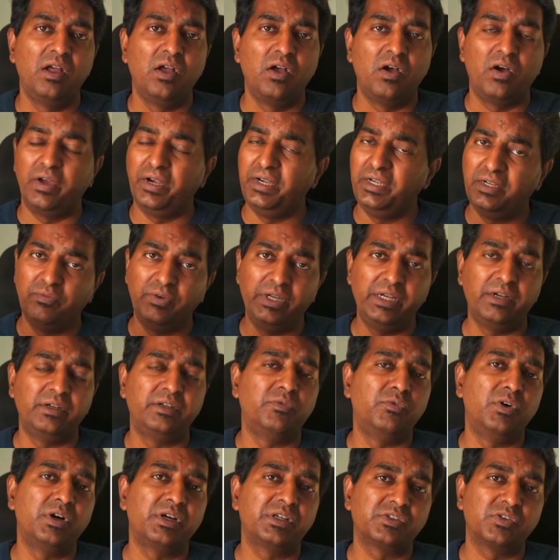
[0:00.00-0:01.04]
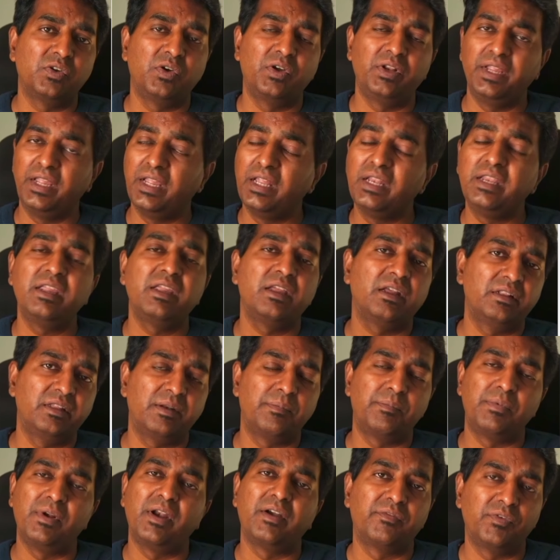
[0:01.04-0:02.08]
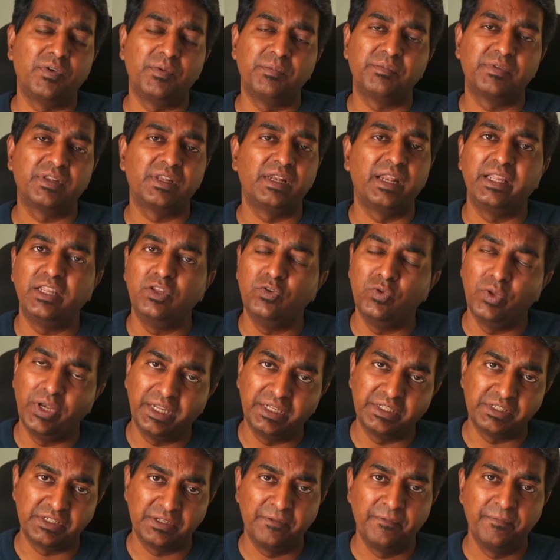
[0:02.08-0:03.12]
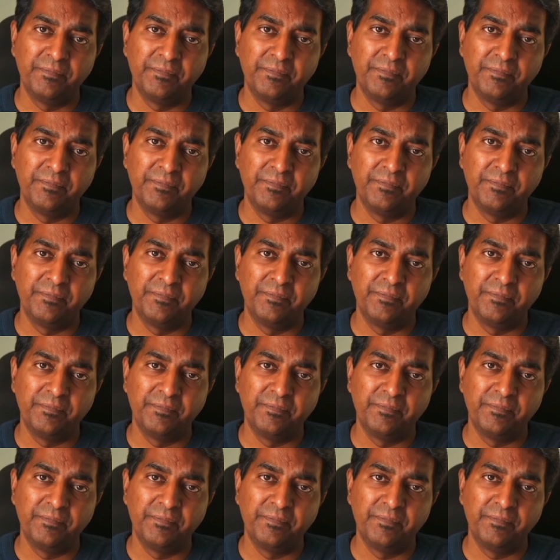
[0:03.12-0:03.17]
or it works on any other platforms like Unix.